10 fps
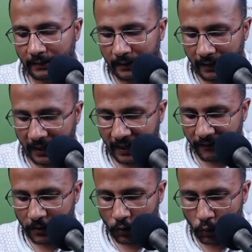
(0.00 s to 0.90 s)
I have
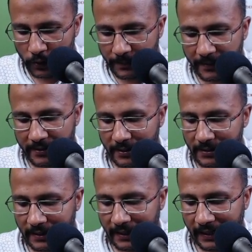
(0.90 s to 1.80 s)
2
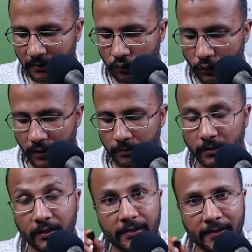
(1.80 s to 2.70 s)
spaces and 3
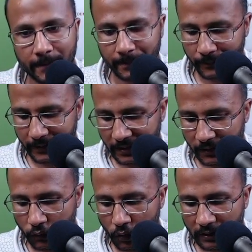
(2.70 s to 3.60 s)
numbers. In the
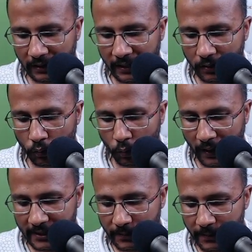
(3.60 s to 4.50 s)
fourth line,
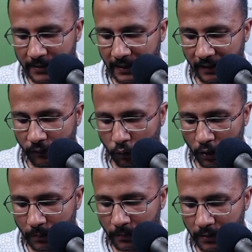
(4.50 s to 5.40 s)
1 space and 4
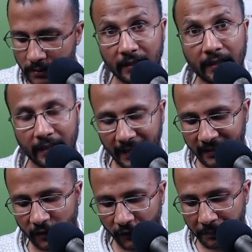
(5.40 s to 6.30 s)
numbers. And
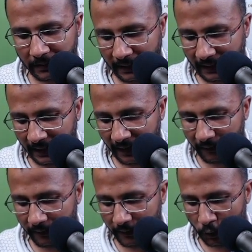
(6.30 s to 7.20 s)
in the fifth line, I
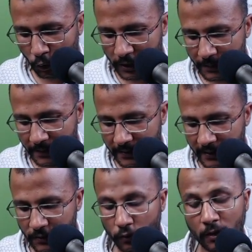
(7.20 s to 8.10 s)
have no
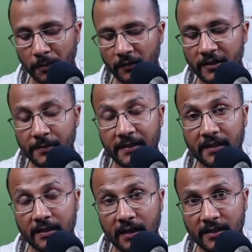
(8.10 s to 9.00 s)
spaces, so number of
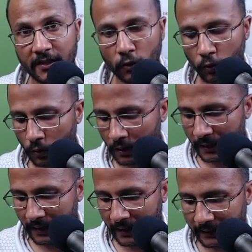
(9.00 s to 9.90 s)
spaces are 0,
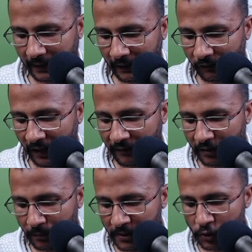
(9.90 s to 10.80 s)
and there are 5
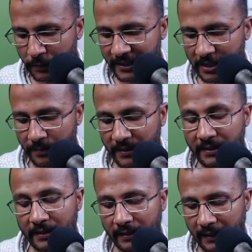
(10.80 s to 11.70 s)
numbers to be
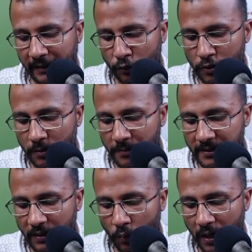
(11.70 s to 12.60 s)
displayed, and those numbers
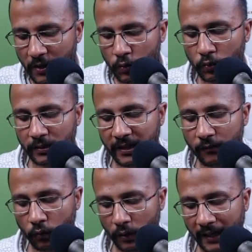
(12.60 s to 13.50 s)
are 1, 2, 3,
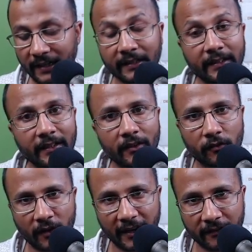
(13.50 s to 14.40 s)
4 and
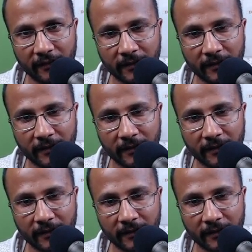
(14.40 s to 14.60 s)
5.